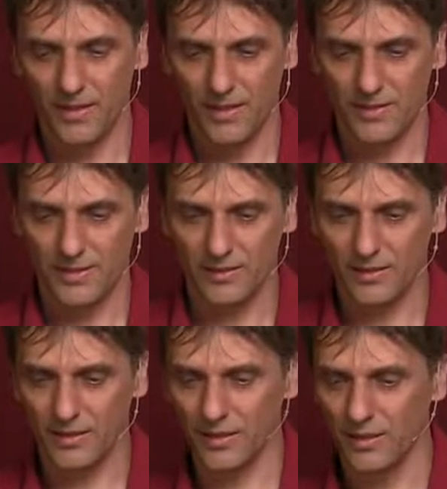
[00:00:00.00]
and
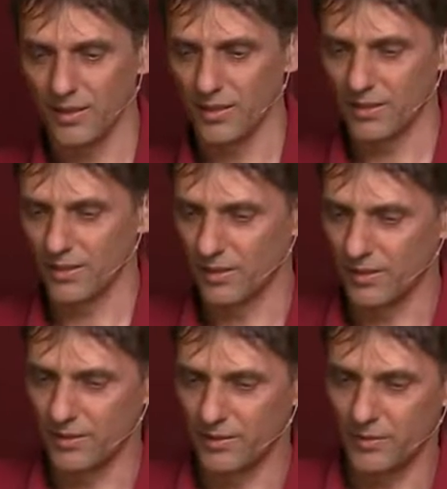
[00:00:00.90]
suddenly
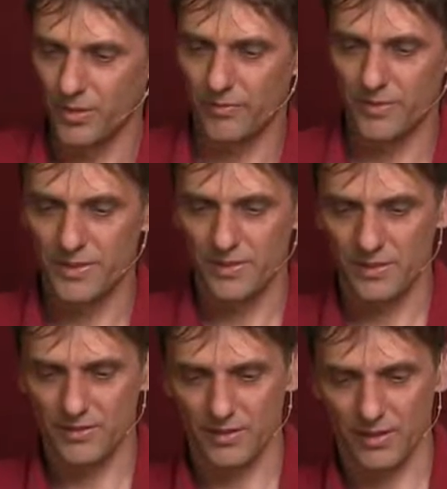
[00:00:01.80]
uh, you have
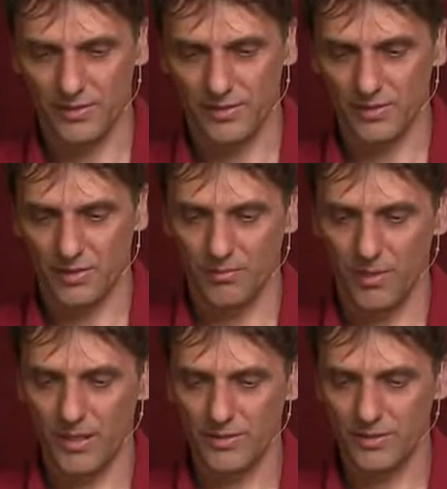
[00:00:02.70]
resistance against
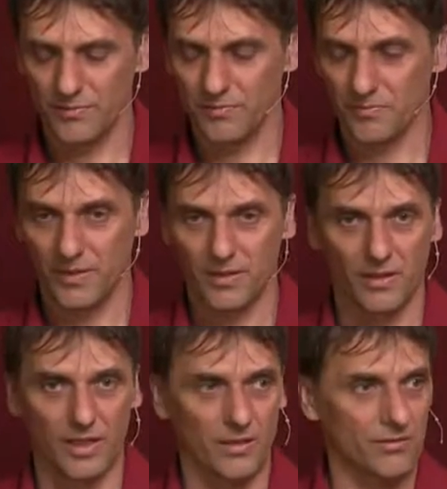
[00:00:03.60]
bugs,
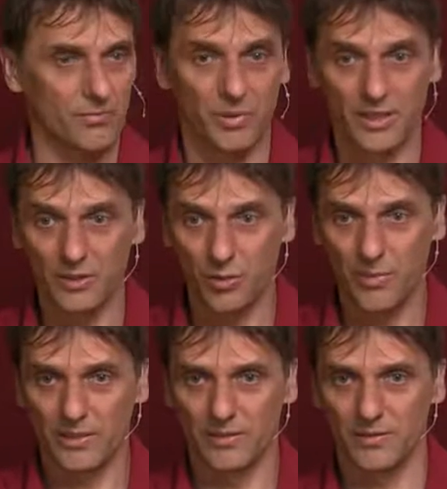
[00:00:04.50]
like potato
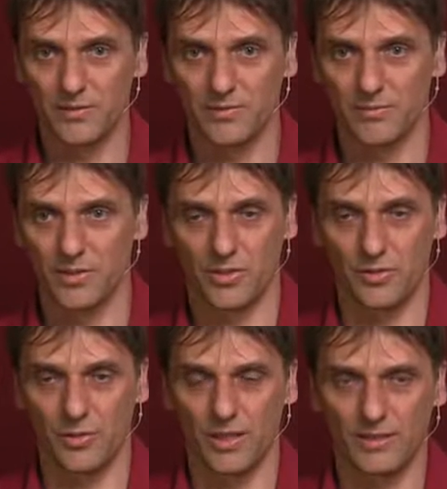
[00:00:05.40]
beetles. They
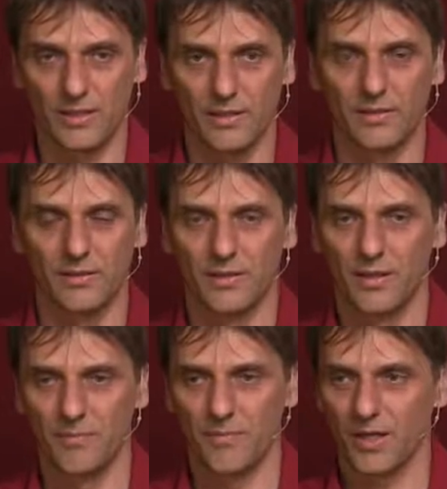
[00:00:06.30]
just don't attack it.
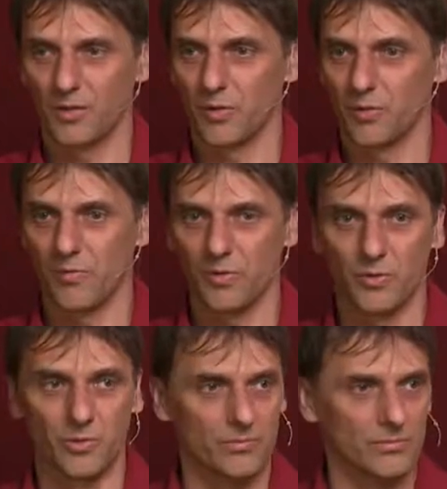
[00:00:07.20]
I don't know if
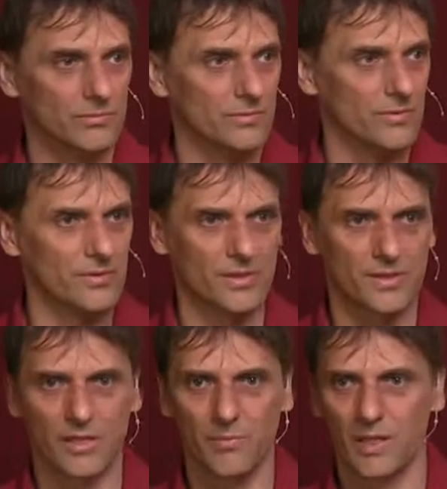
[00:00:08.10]
you, does
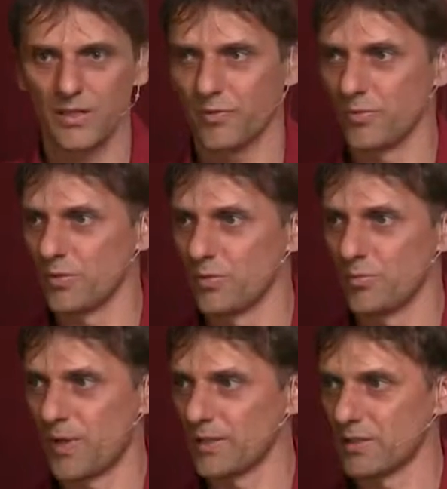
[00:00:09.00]
anybody from you
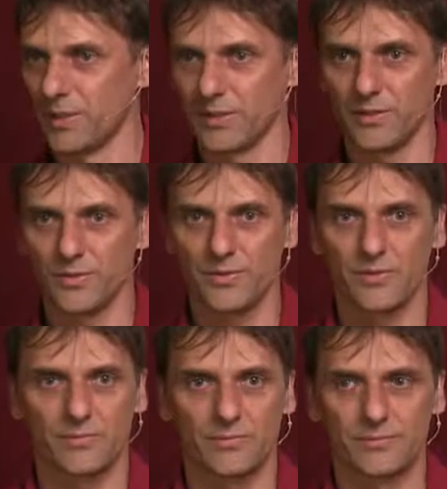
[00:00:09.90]
plants
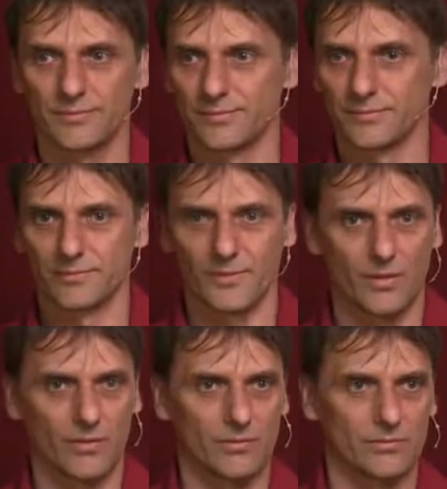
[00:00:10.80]
potatoes?
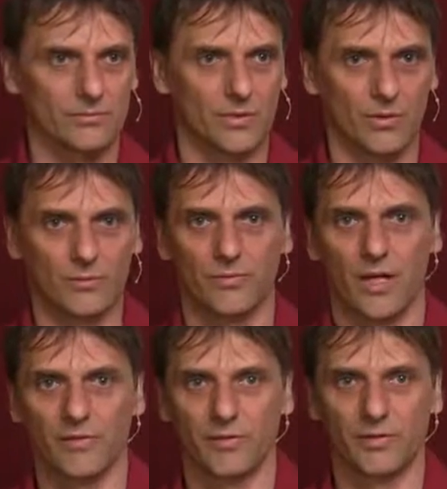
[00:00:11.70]
all
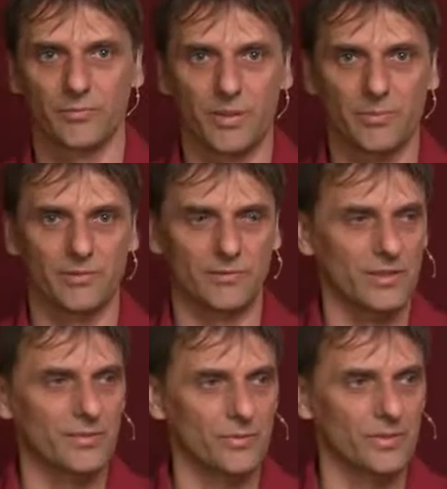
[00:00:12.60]
half of the people.
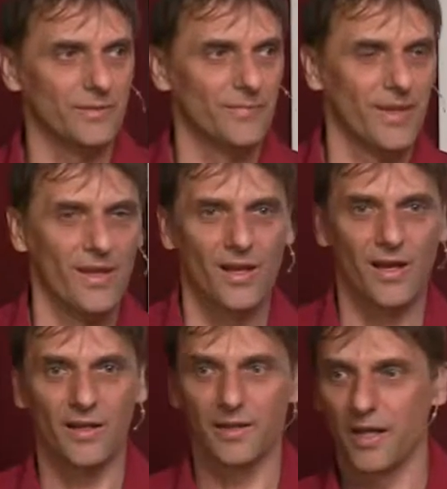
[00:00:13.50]
That's good.
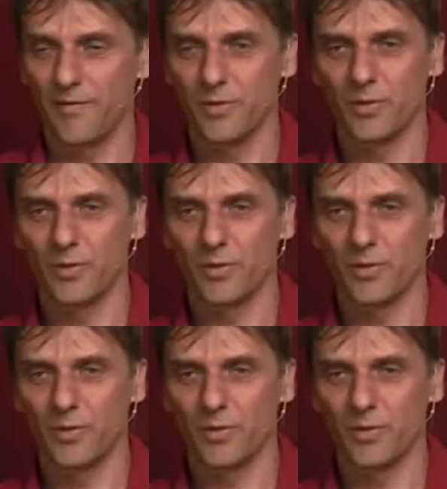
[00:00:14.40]
And have you